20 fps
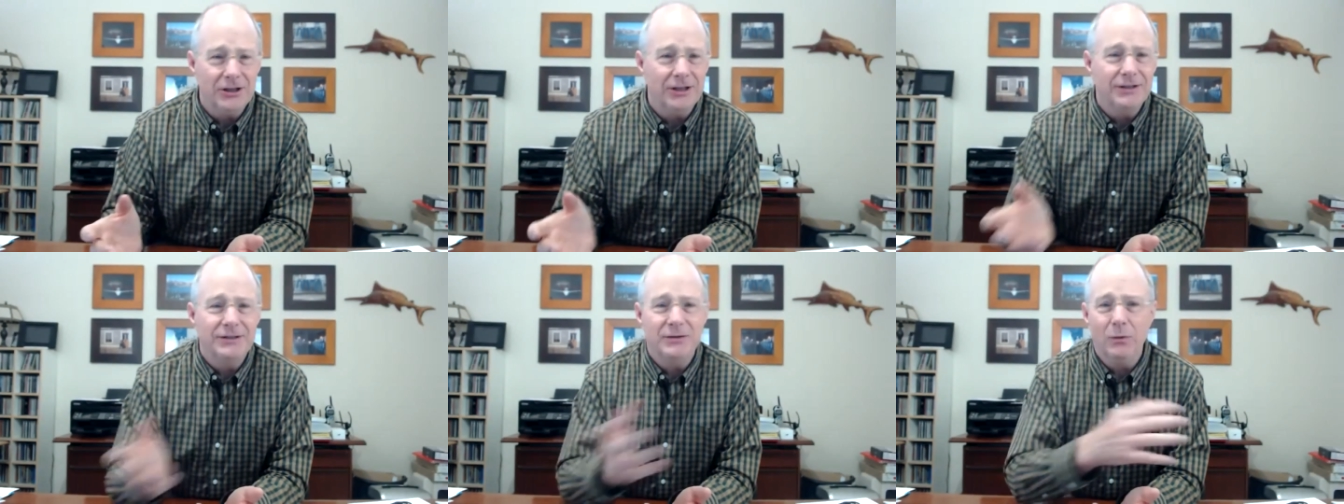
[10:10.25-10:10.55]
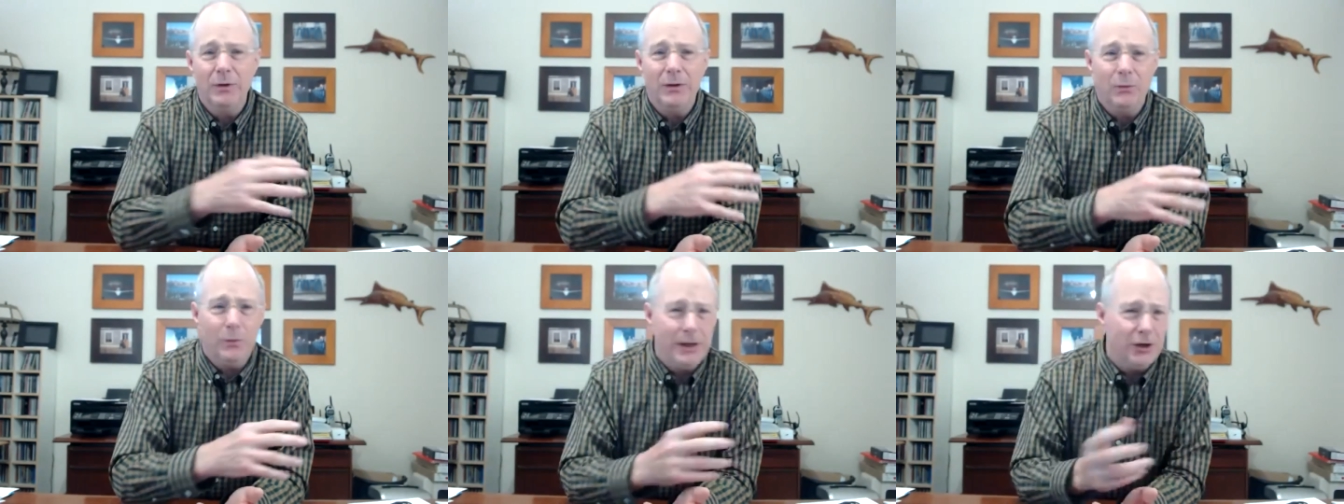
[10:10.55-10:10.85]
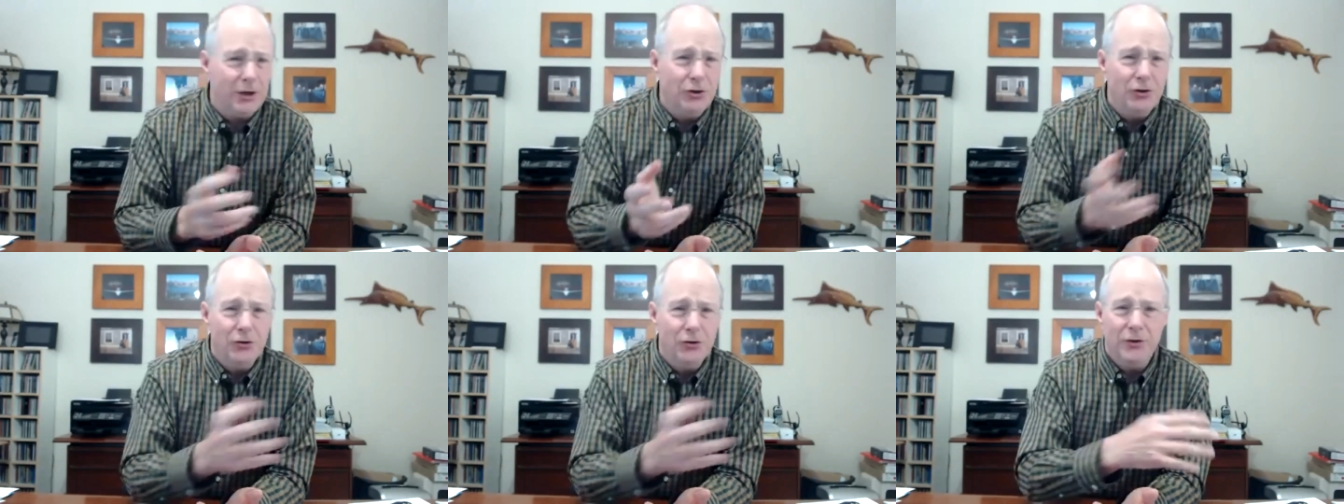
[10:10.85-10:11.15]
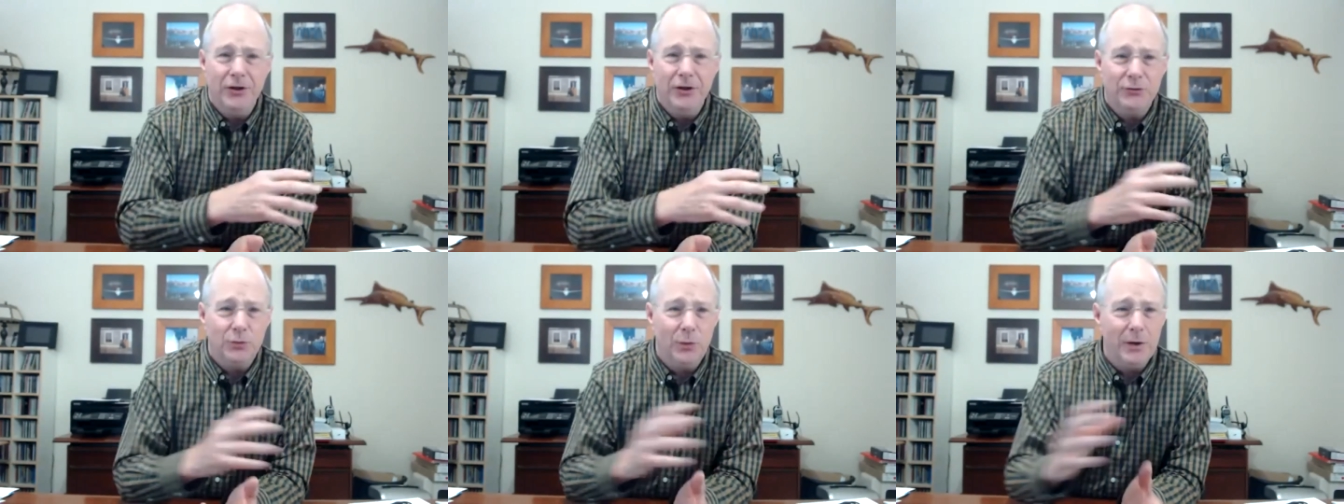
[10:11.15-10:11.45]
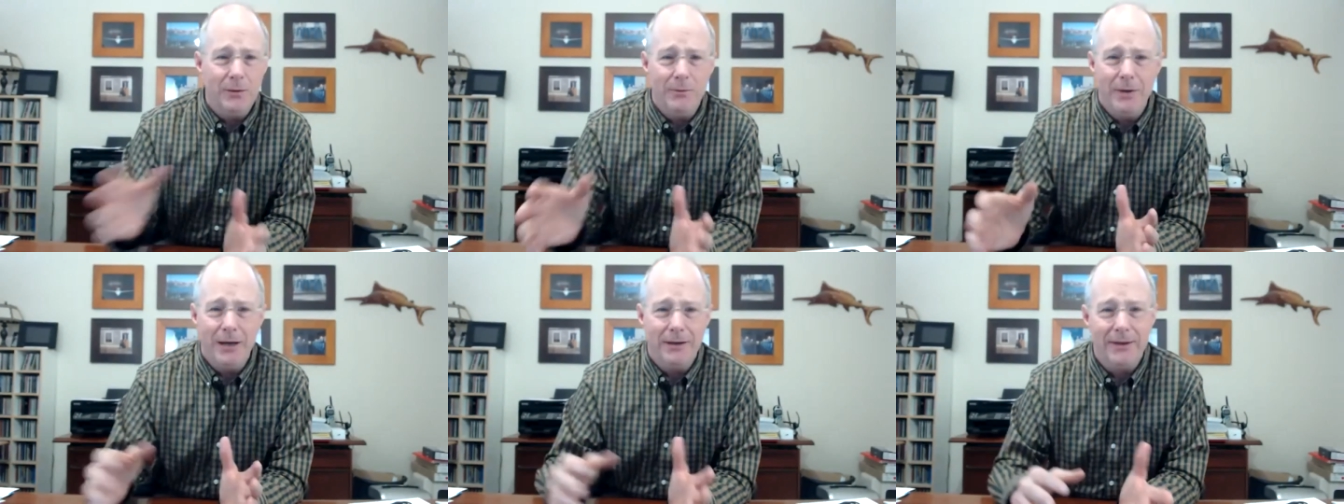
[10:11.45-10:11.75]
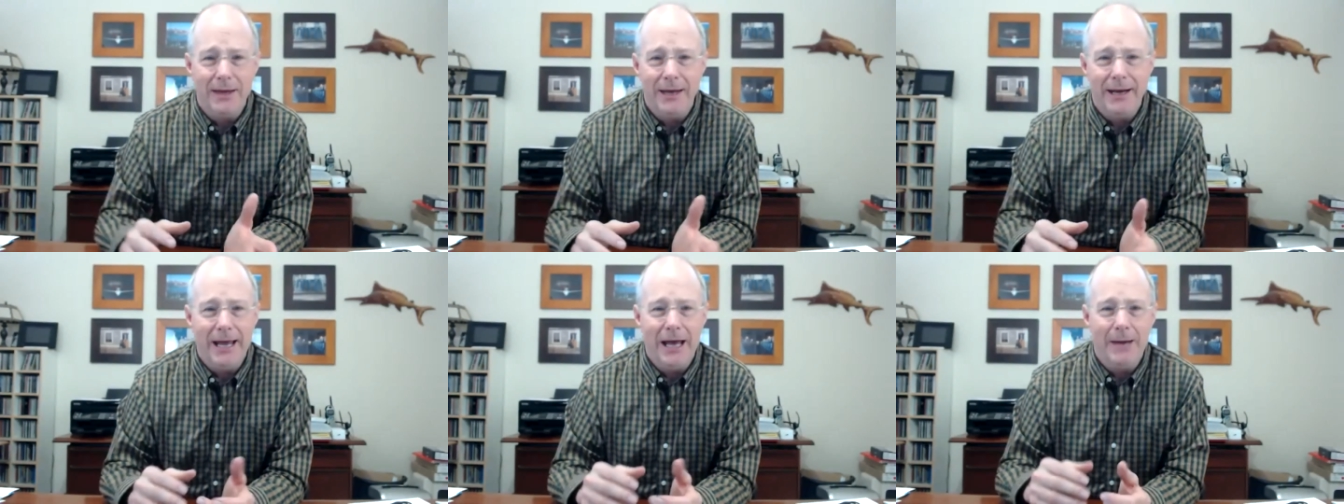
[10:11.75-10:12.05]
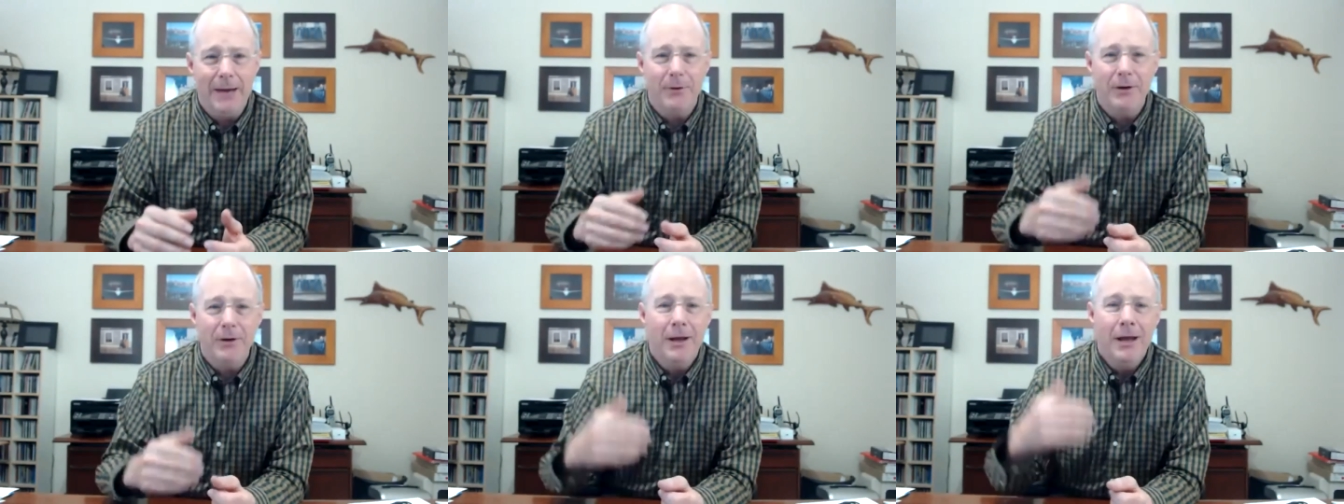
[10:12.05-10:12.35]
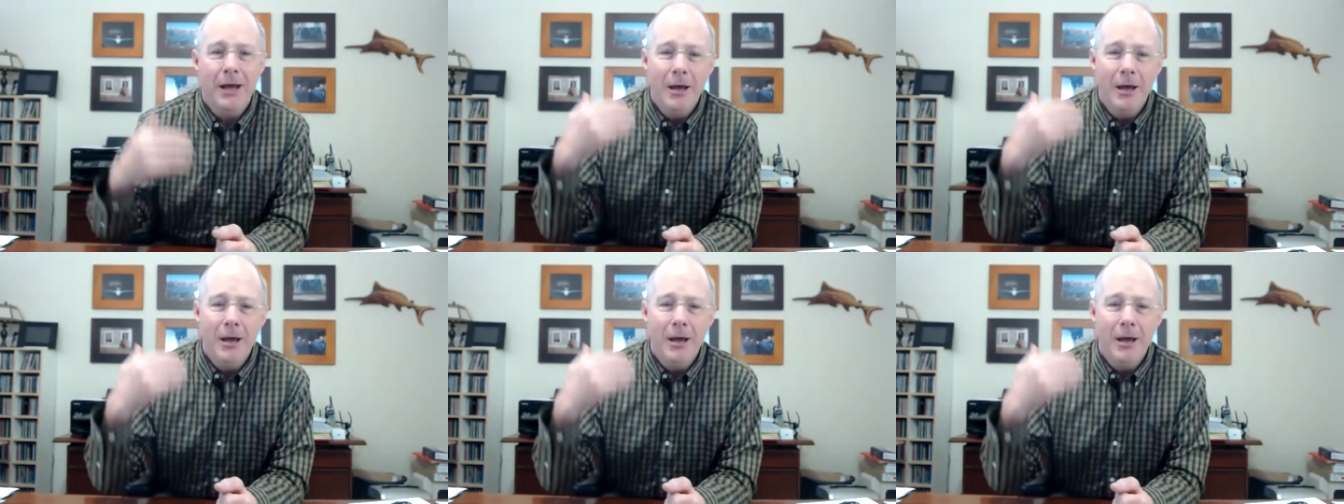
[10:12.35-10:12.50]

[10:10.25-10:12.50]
Let's we, we can do this, we can make that happen.